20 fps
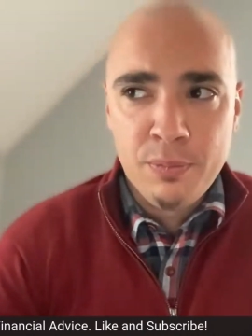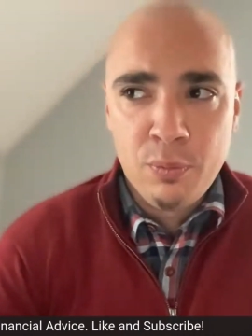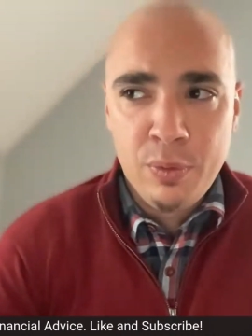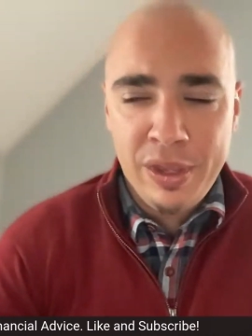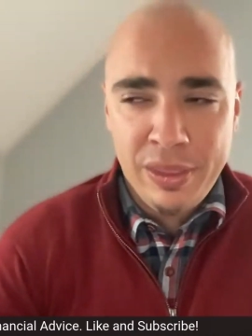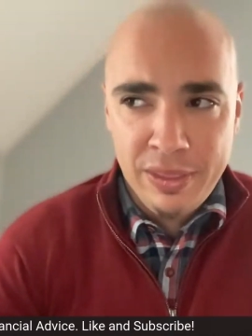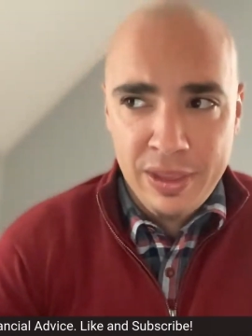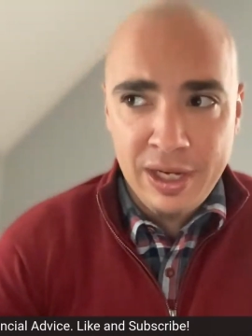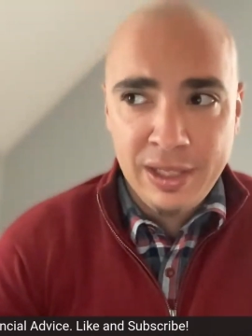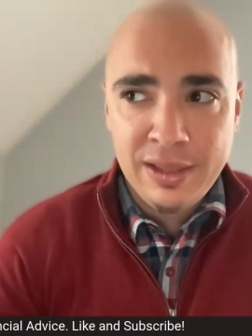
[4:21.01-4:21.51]

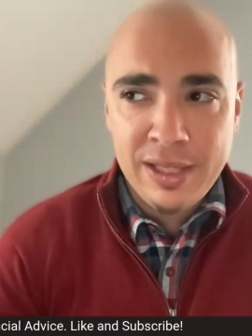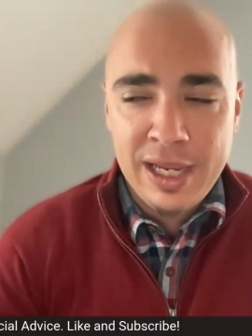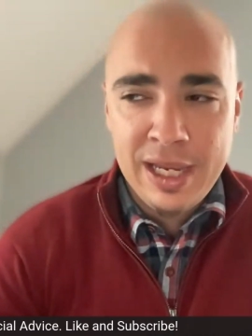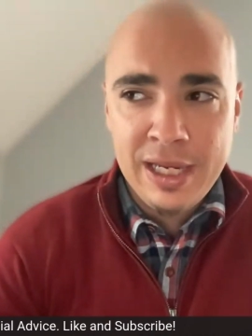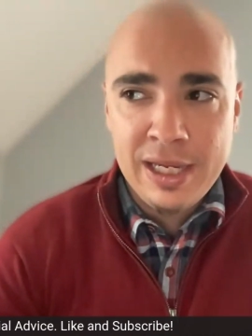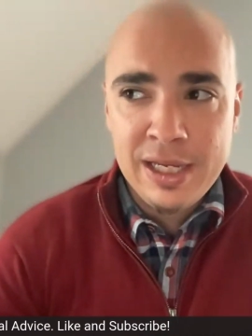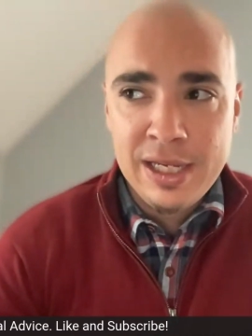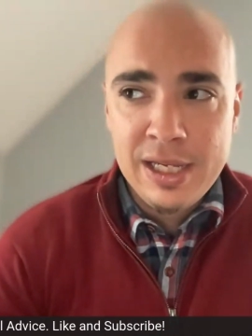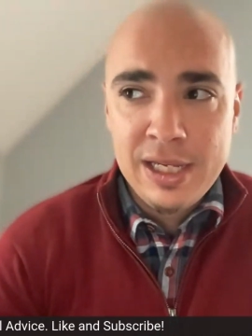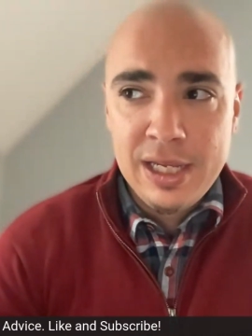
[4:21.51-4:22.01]
we think
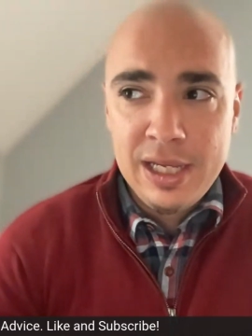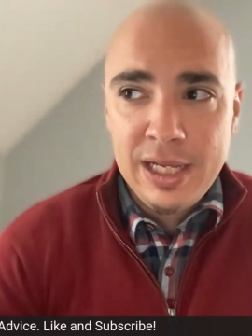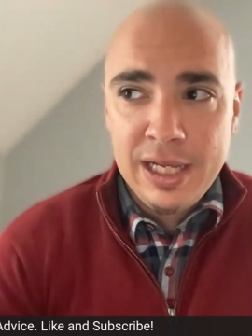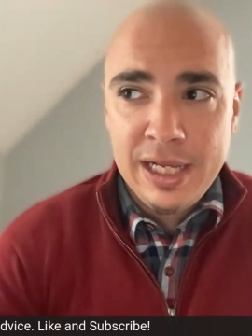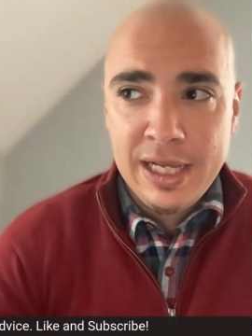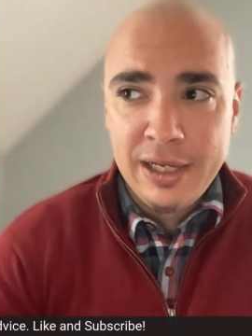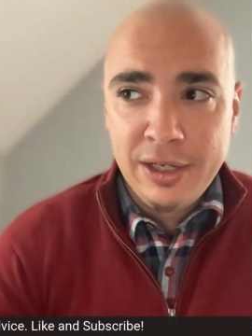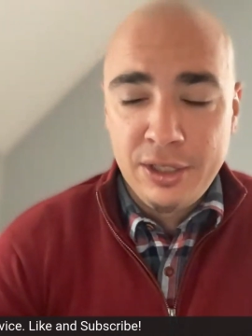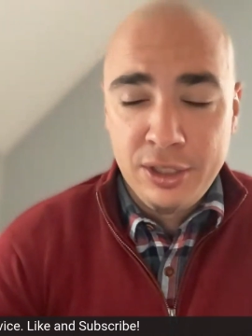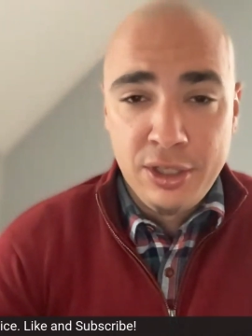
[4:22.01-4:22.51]
they
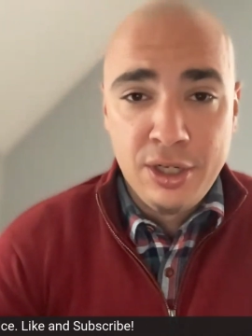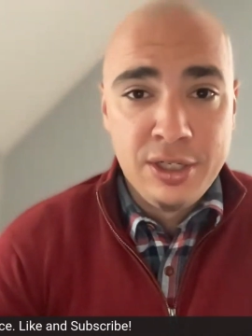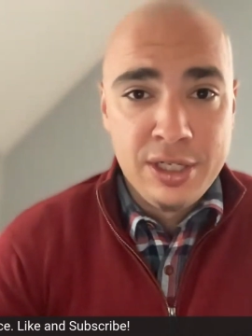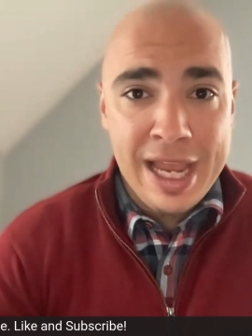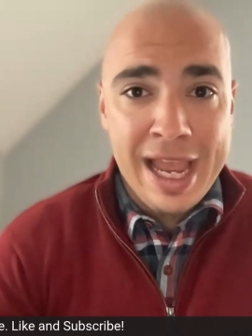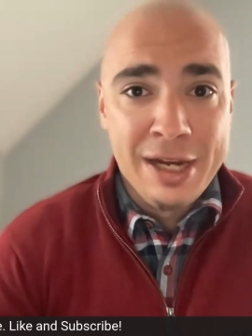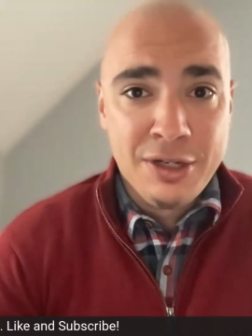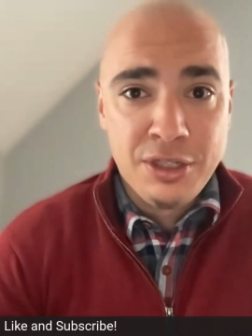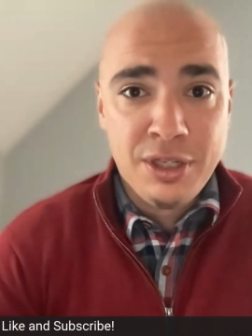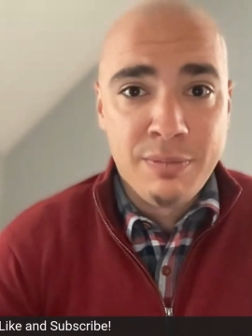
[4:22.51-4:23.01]
could
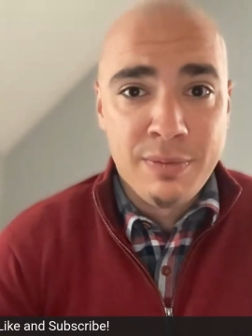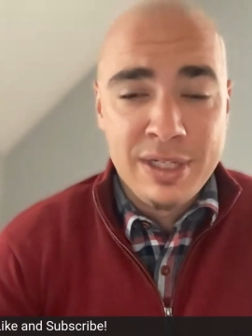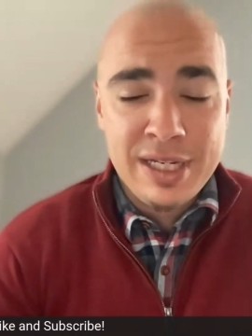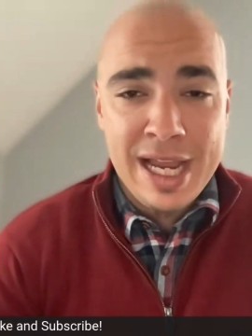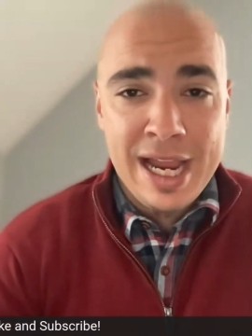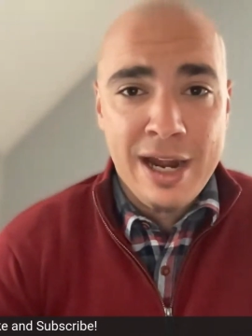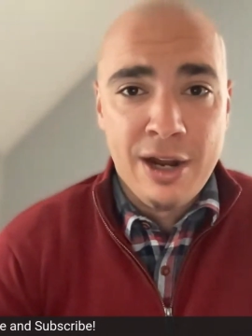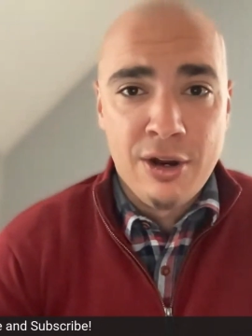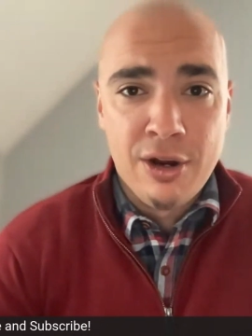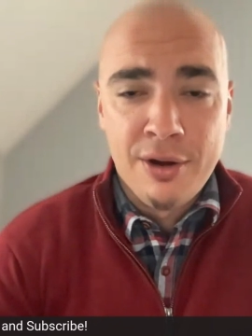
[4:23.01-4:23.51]
actually
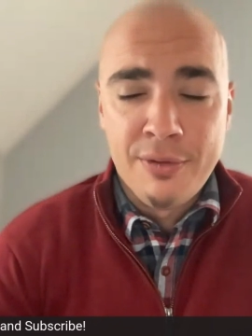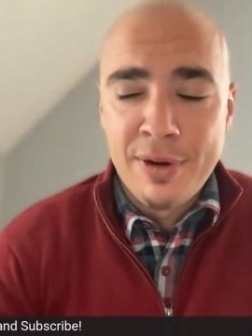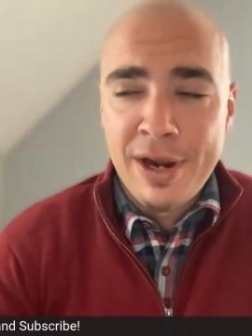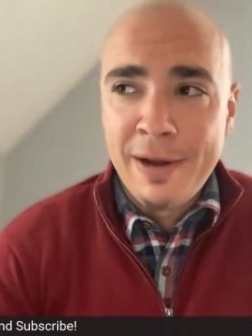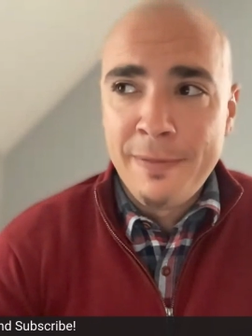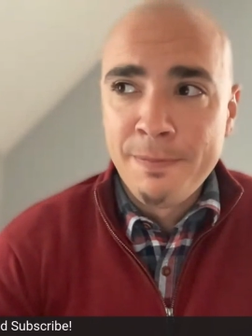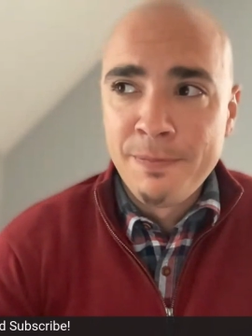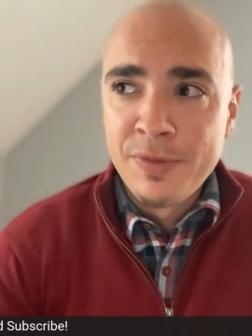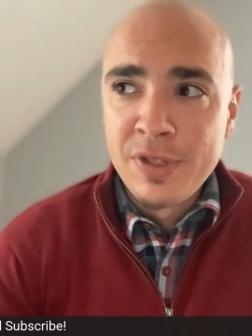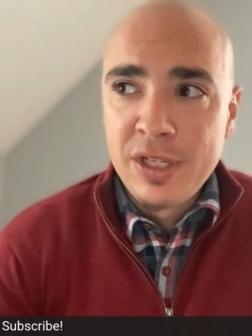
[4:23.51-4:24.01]
retire on,
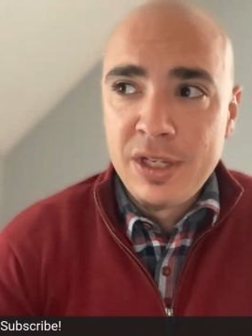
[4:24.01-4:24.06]
right?